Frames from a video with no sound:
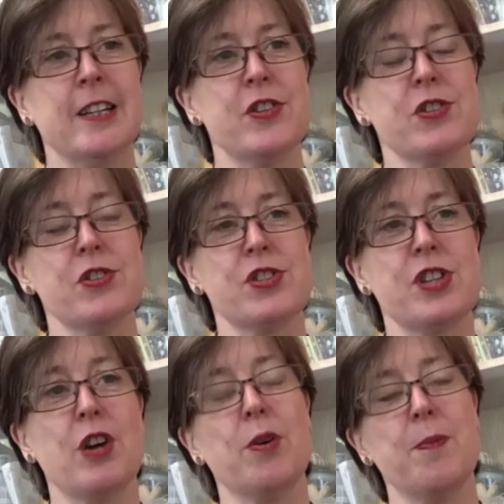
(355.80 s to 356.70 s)

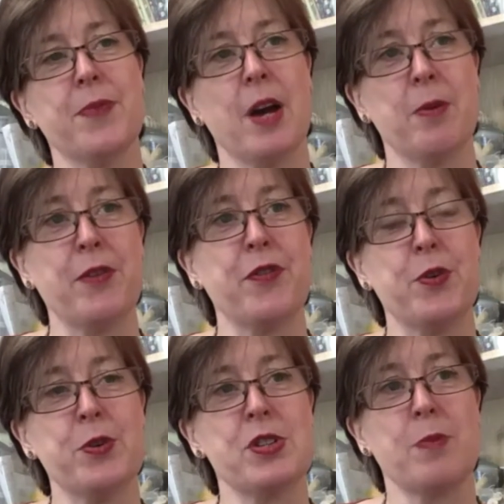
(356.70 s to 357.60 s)
So I went forward
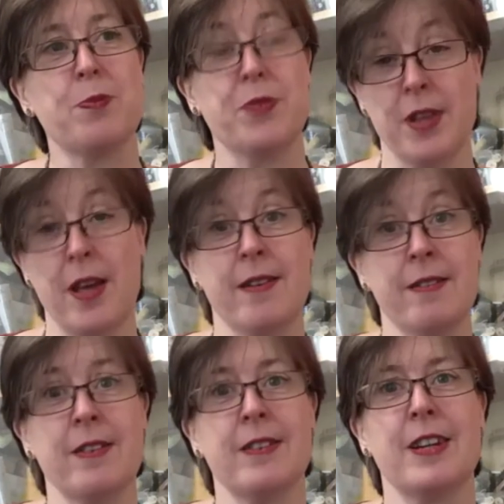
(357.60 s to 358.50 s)
to
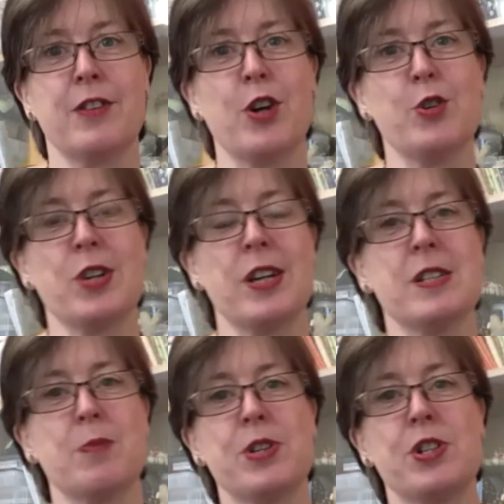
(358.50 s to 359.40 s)
in those days, the
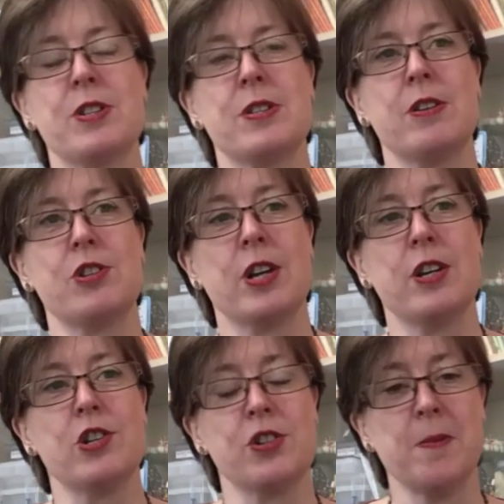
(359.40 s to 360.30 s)
British
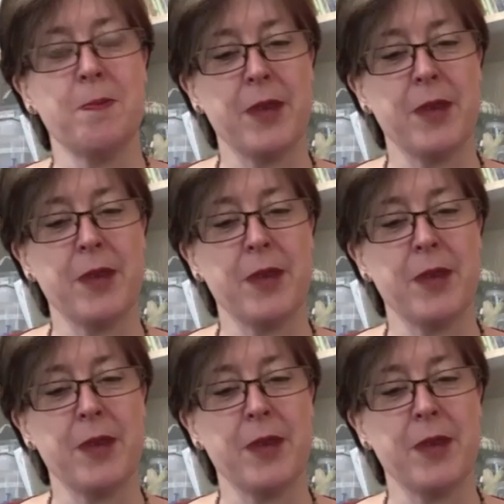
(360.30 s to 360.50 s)
Association,